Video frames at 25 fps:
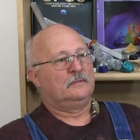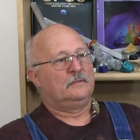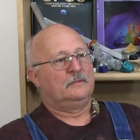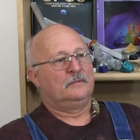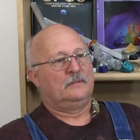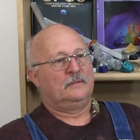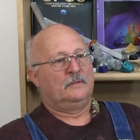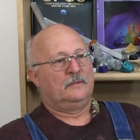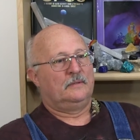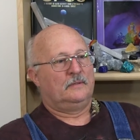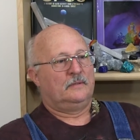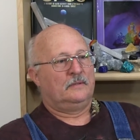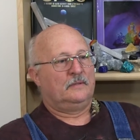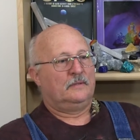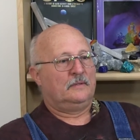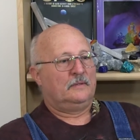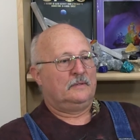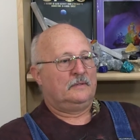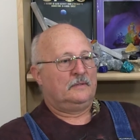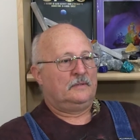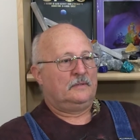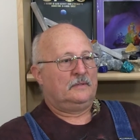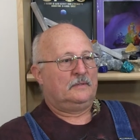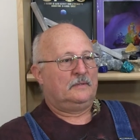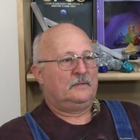
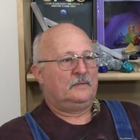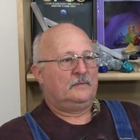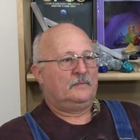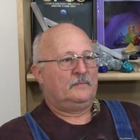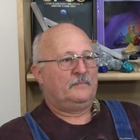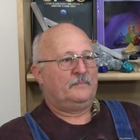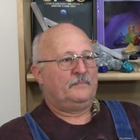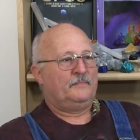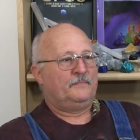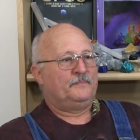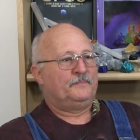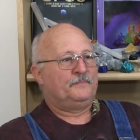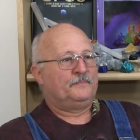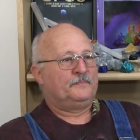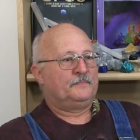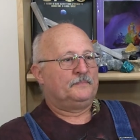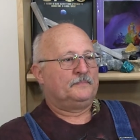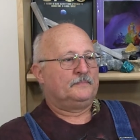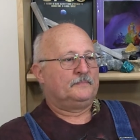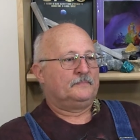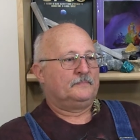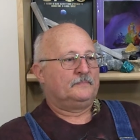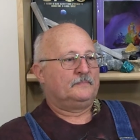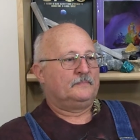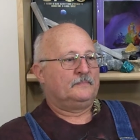
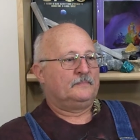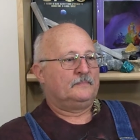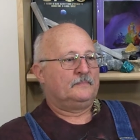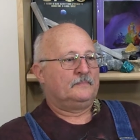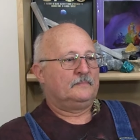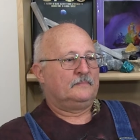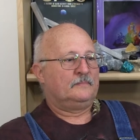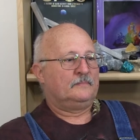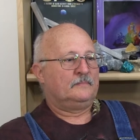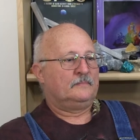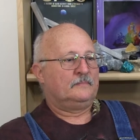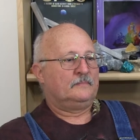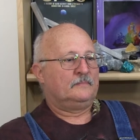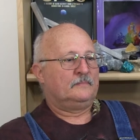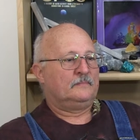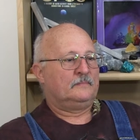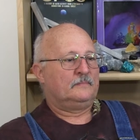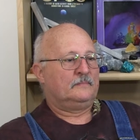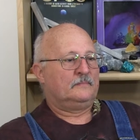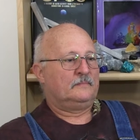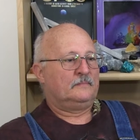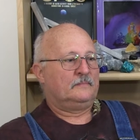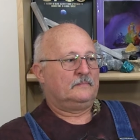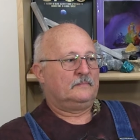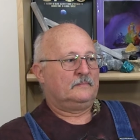
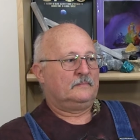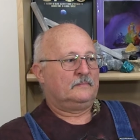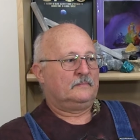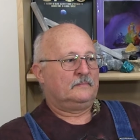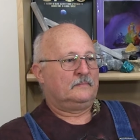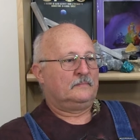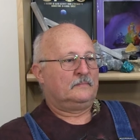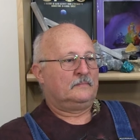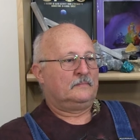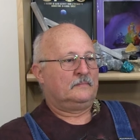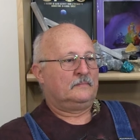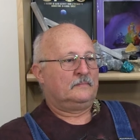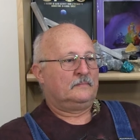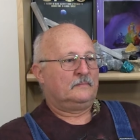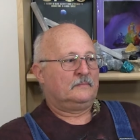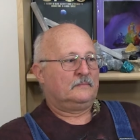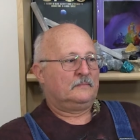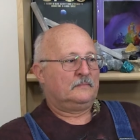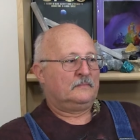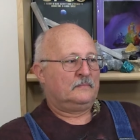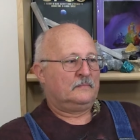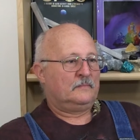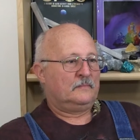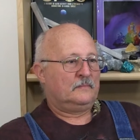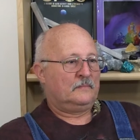
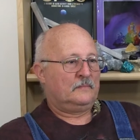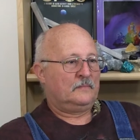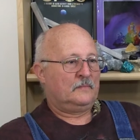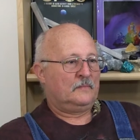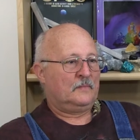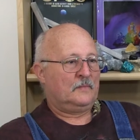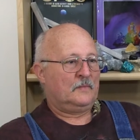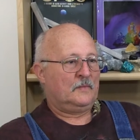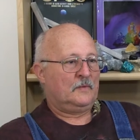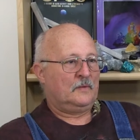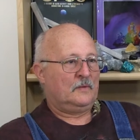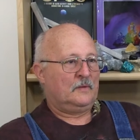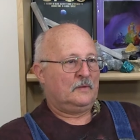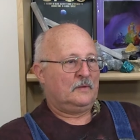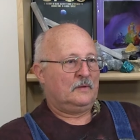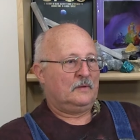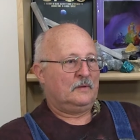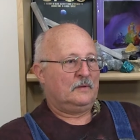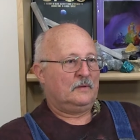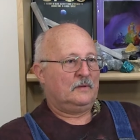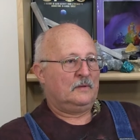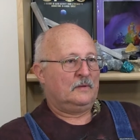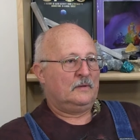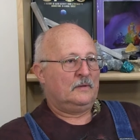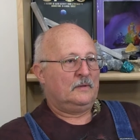
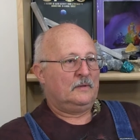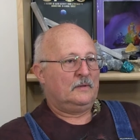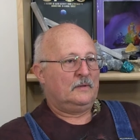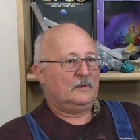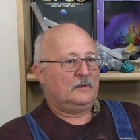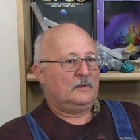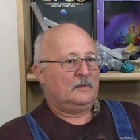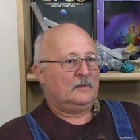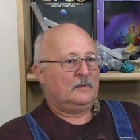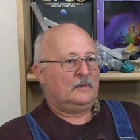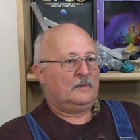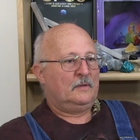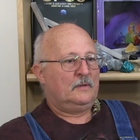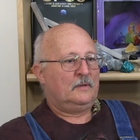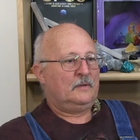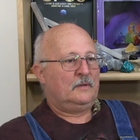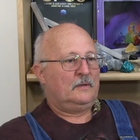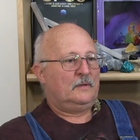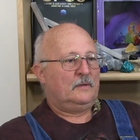(silence)